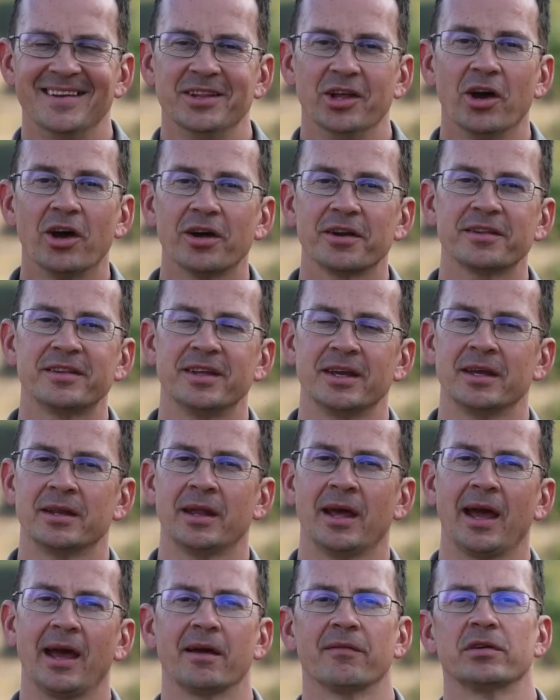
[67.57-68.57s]
The R10
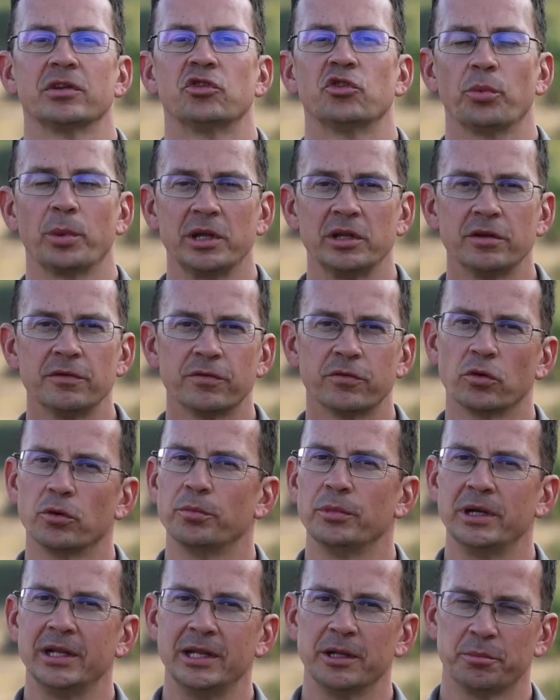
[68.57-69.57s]
have a 24
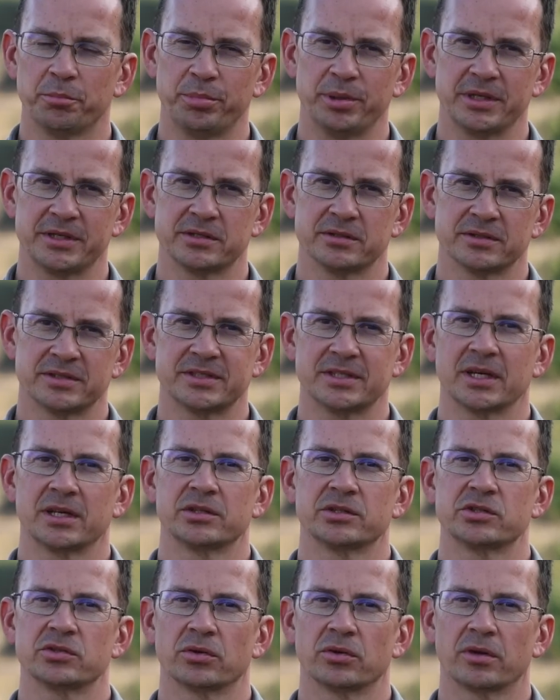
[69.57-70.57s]
million pixel
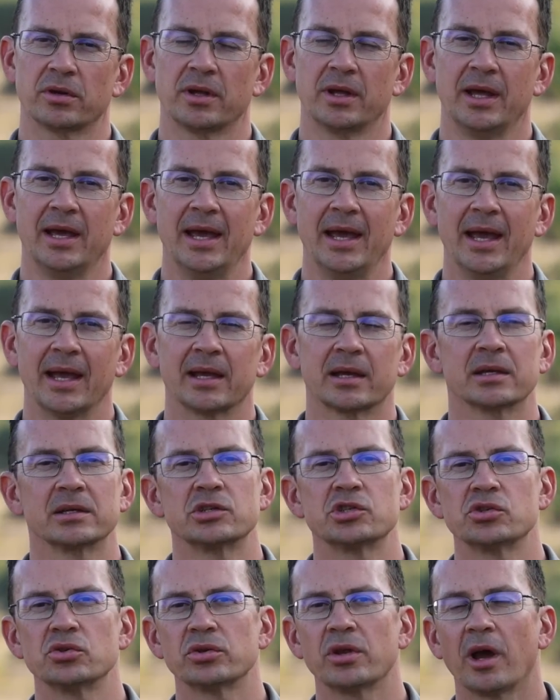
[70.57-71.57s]
sensor and can
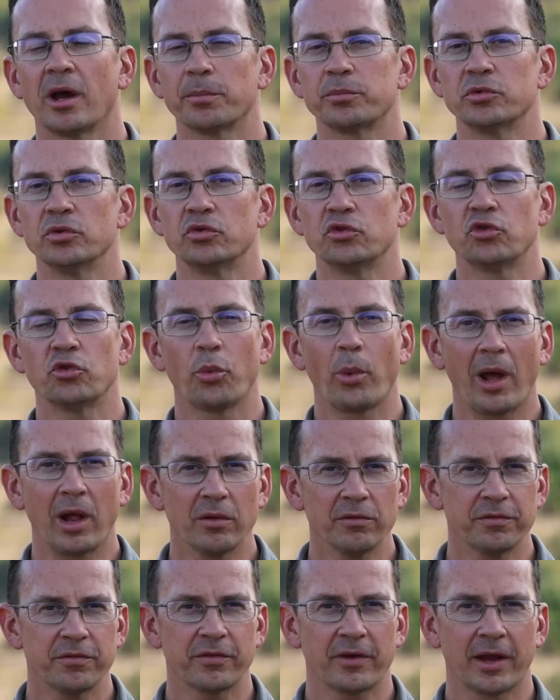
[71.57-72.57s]
shoot up to
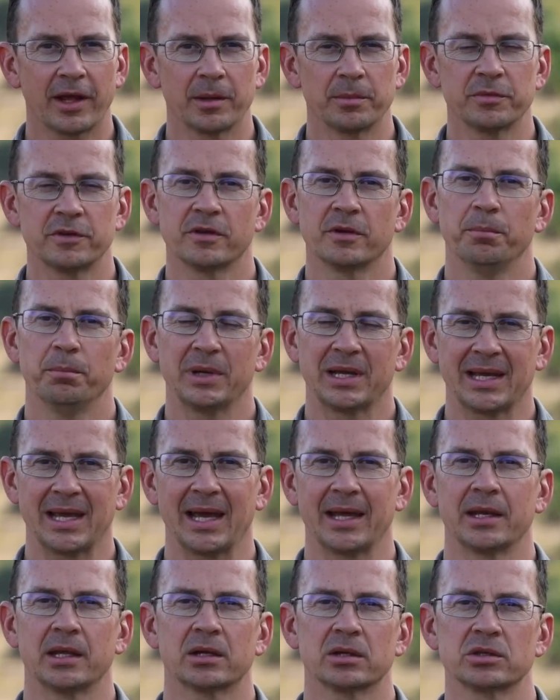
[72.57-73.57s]
12 frames
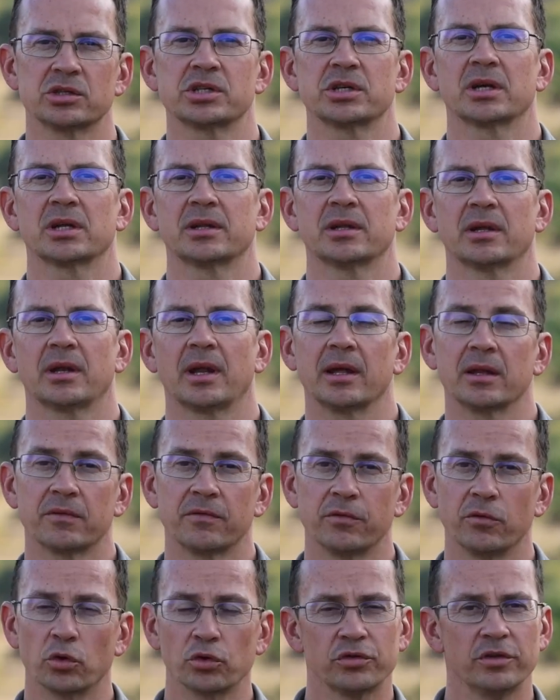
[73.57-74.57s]
mechanical shutter at
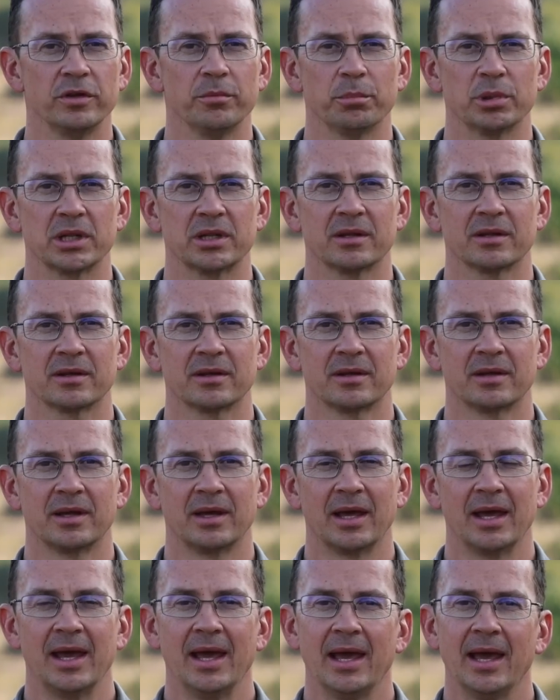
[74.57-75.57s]
14-bit
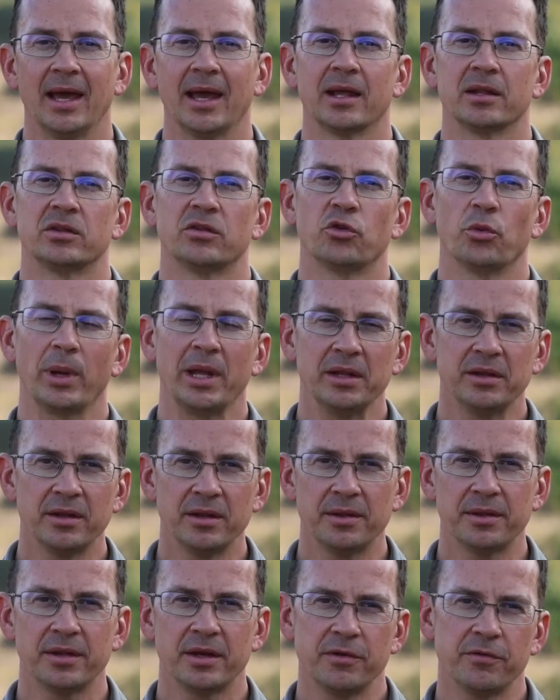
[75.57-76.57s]
and
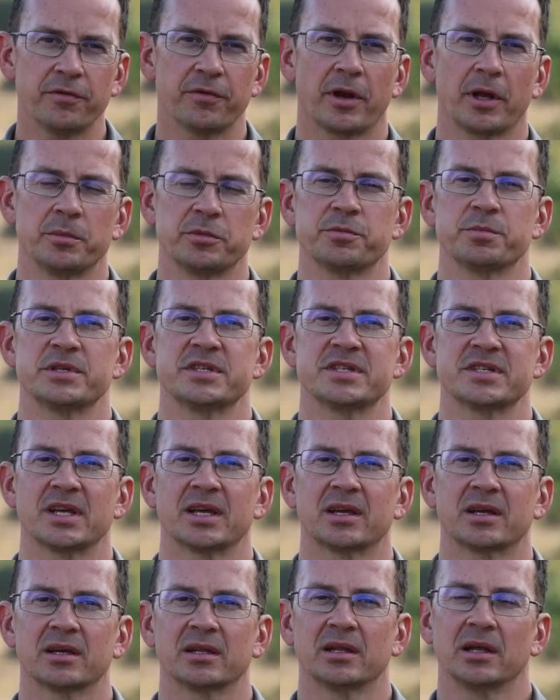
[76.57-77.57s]
23 frames per
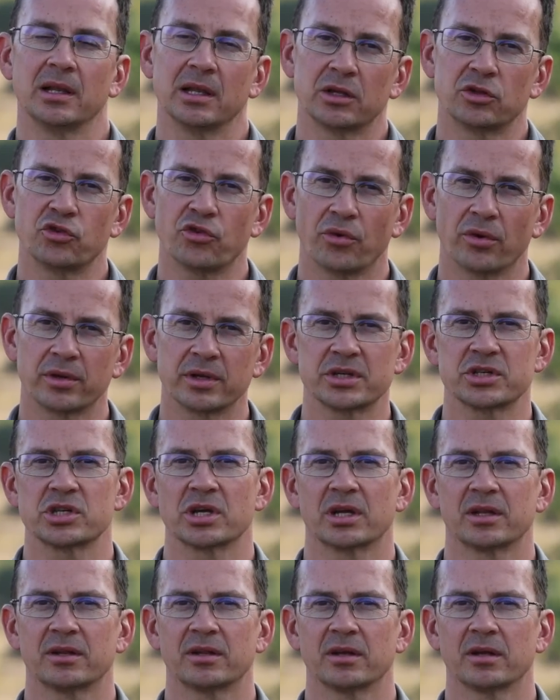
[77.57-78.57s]
second electronic
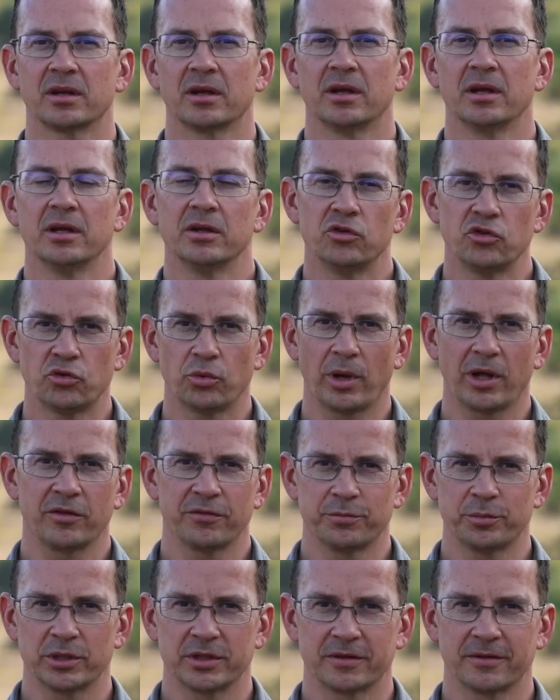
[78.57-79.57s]
shutter
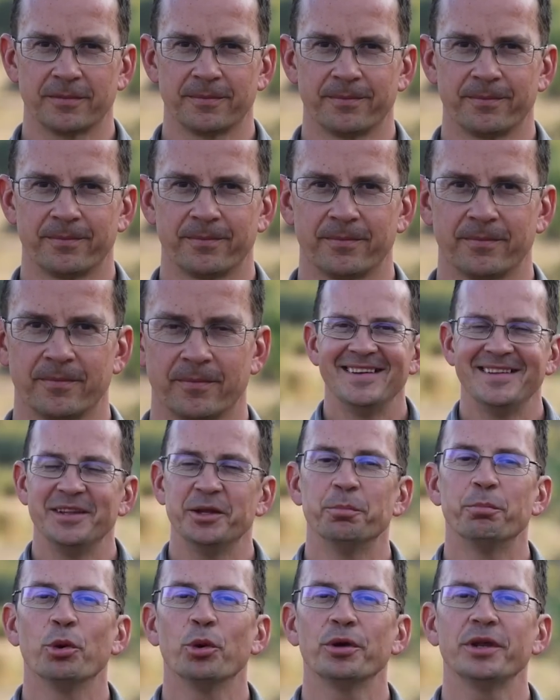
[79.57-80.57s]
12-bit.
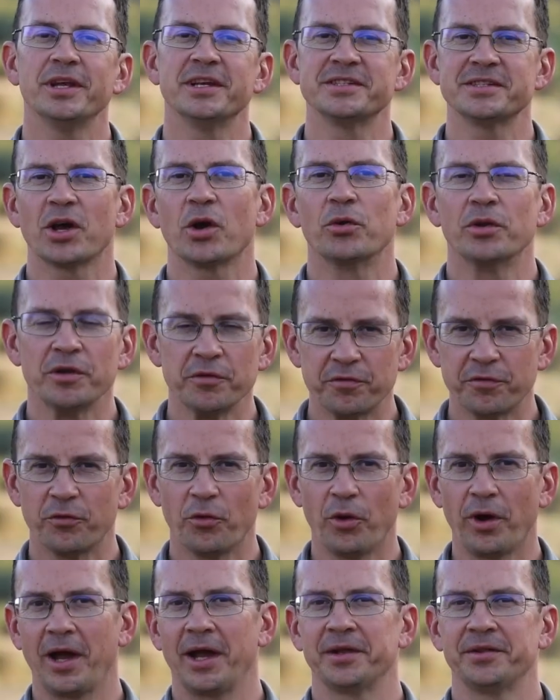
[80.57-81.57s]
The body is only
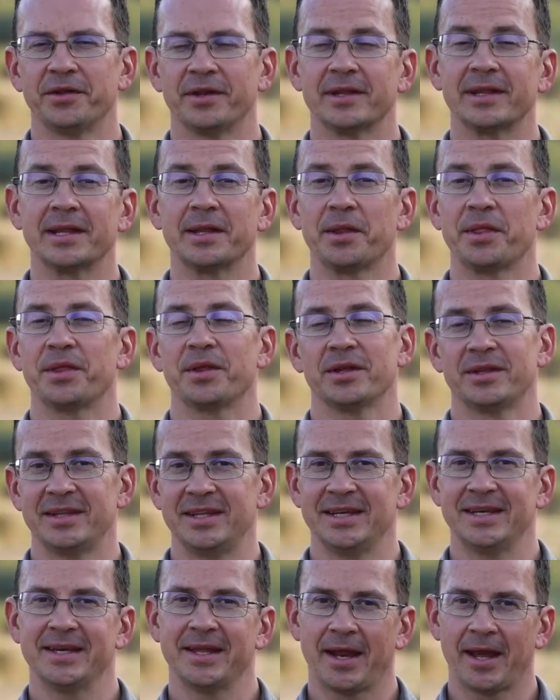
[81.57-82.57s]

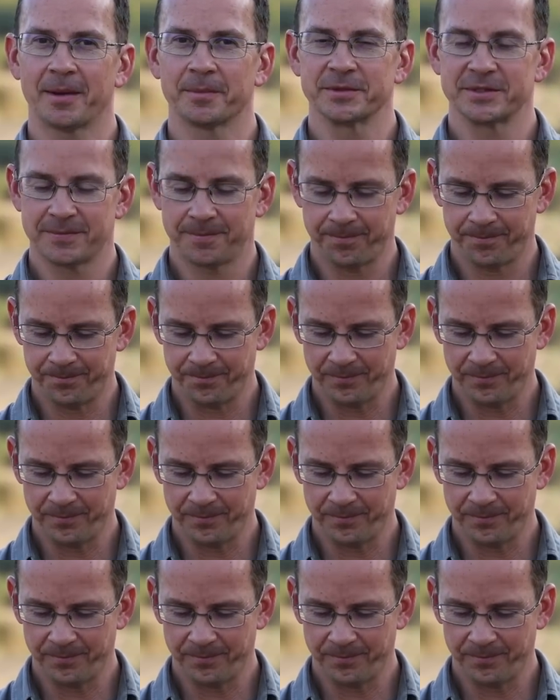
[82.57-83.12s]
430 grams.